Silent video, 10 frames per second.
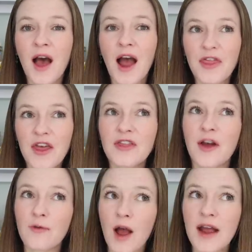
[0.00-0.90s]
I think
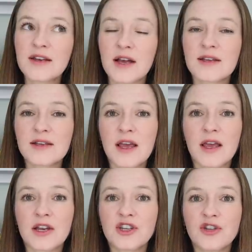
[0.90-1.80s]
that RIE does take
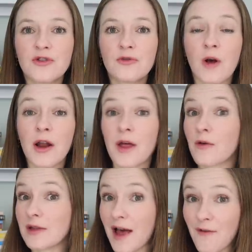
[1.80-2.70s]
it to
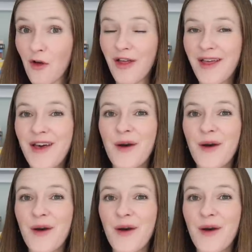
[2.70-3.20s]
another level,